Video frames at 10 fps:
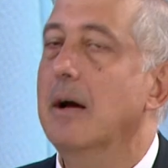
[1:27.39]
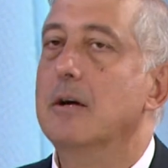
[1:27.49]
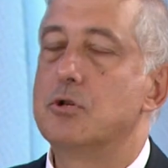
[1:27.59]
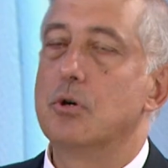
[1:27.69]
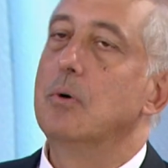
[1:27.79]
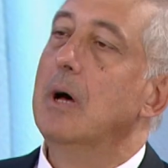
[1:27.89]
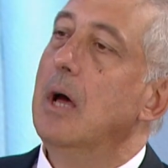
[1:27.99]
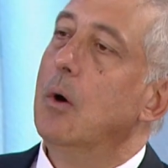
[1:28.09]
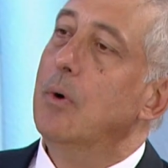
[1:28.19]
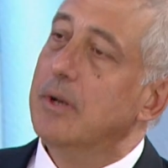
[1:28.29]
So
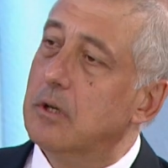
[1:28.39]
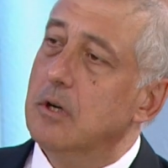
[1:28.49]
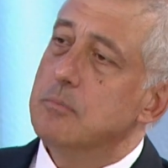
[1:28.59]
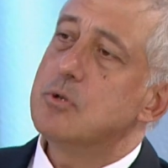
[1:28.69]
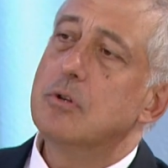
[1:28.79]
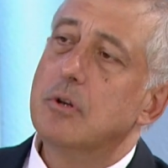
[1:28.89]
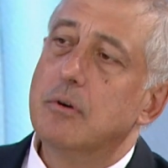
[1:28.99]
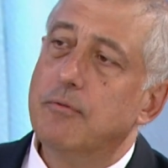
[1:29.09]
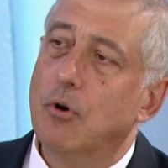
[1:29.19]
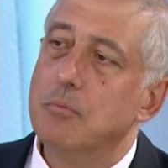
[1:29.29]
when it comes to the
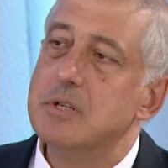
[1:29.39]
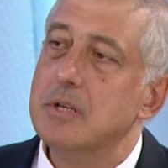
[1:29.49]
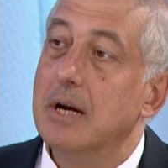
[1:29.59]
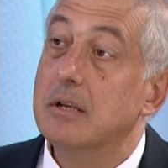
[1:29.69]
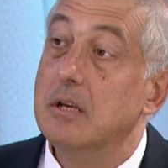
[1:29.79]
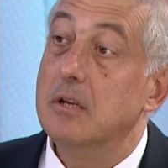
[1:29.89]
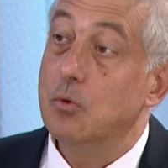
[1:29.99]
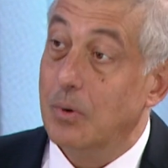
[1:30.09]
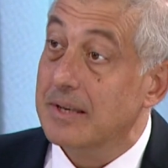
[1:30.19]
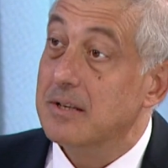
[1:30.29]
reforms in
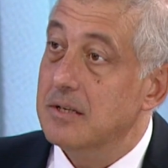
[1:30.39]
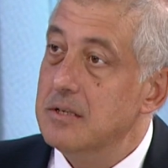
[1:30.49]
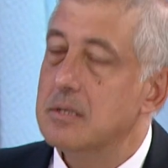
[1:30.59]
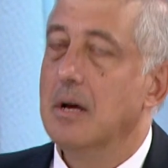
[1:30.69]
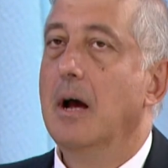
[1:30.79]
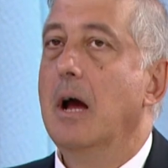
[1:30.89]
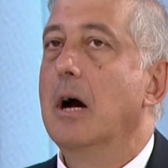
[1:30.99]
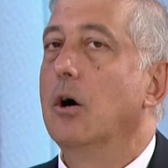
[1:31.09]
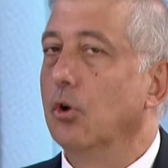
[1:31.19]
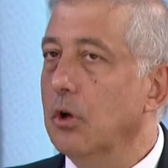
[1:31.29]
1920s,
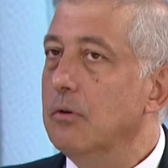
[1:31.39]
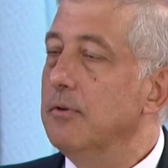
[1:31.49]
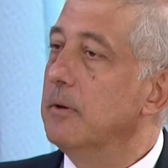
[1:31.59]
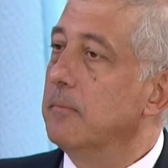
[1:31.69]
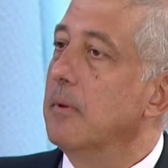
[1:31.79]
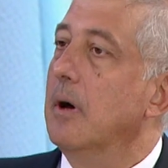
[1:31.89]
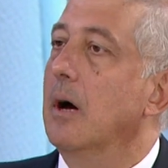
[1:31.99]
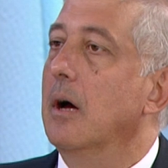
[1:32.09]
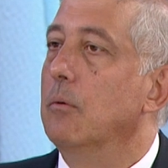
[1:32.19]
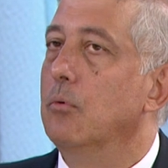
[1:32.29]
a lot of it
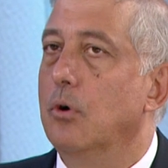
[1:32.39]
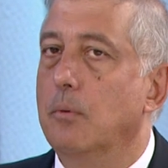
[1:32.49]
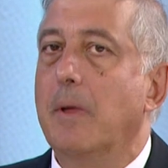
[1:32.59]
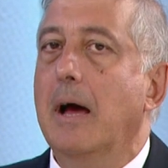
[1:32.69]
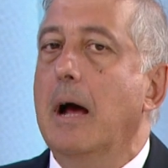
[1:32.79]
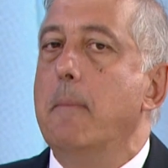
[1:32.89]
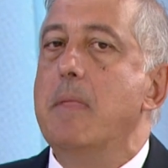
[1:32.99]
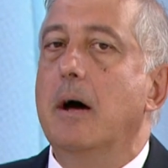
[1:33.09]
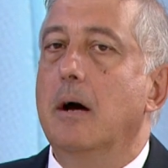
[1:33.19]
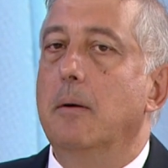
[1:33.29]
uh, were uh,
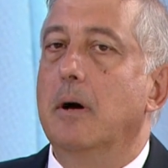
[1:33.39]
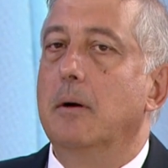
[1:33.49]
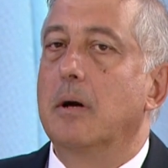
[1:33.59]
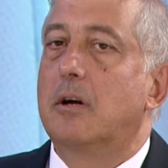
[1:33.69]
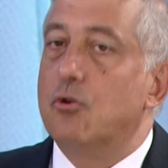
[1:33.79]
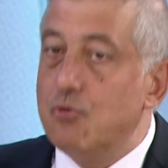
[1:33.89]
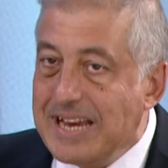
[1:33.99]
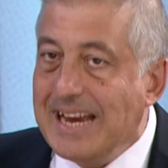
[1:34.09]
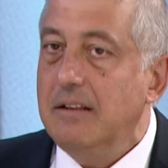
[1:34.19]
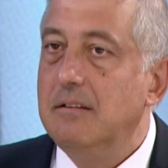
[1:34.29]
uh, uh
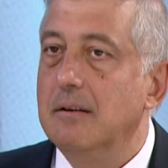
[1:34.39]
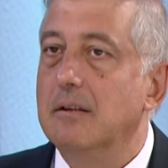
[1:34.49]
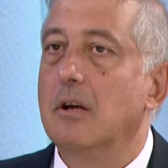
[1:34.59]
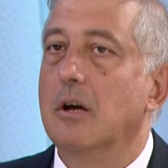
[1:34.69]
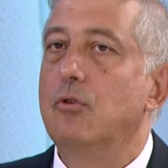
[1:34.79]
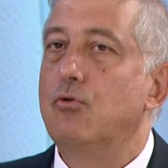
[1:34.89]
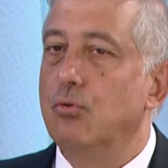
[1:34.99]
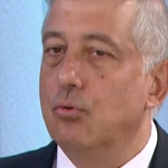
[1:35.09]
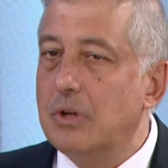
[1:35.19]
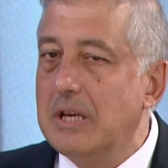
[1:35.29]
created
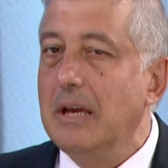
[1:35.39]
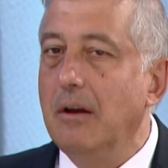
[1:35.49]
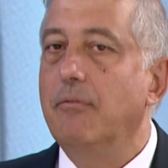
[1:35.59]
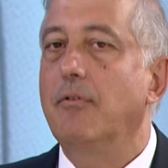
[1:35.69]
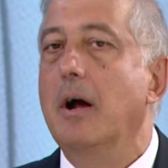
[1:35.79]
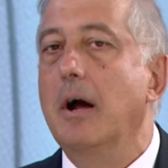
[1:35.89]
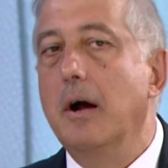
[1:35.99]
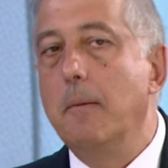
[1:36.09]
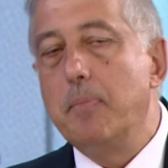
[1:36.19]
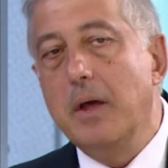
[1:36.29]
to give uh,
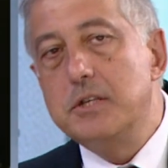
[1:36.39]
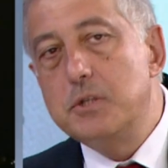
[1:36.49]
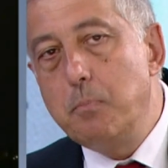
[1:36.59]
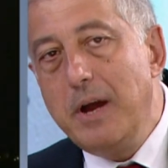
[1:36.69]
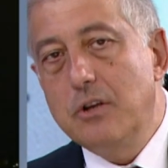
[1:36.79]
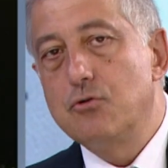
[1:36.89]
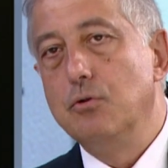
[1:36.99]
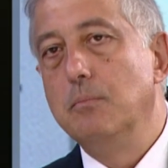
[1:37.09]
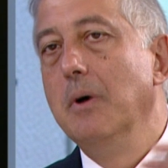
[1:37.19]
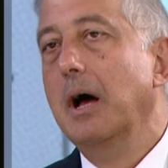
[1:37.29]
a
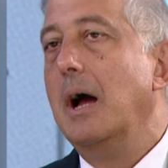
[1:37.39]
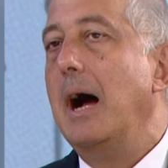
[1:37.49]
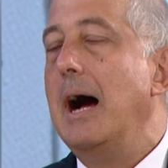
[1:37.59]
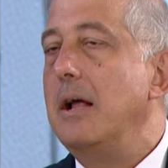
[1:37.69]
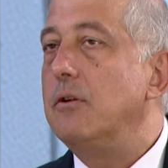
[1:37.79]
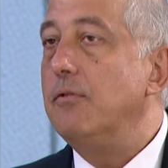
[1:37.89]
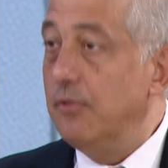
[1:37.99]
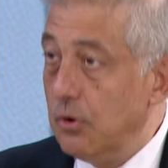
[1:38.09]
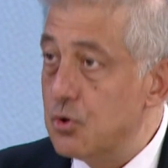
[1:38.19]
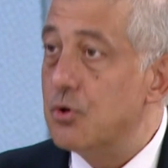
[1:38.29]
spectrum and a
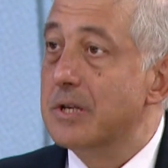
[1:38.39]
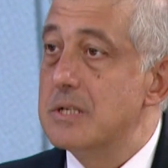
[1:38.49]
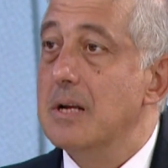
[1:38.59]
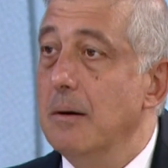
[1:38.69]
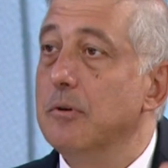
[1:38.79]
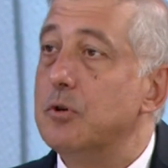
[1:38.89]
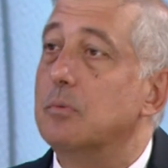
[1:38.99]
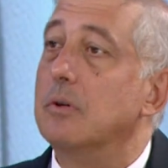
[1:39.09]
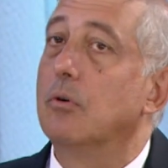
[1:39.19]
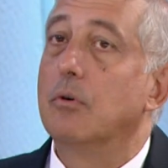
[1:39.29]
future
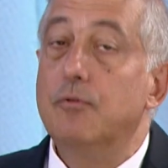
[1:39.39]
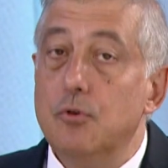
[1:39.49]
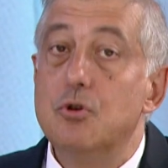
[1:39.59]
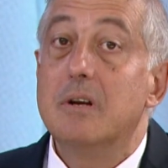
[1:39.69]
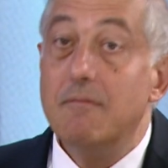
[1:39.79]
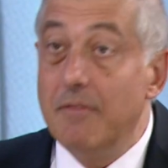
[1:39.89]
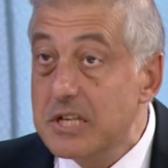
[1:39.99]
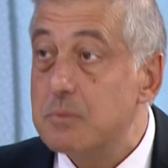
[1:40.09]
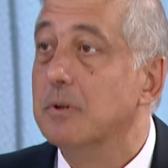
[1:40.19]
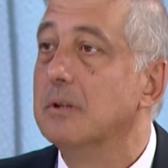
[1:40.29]
establishment or future
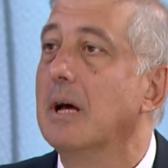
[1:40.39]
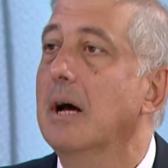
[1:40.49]
investment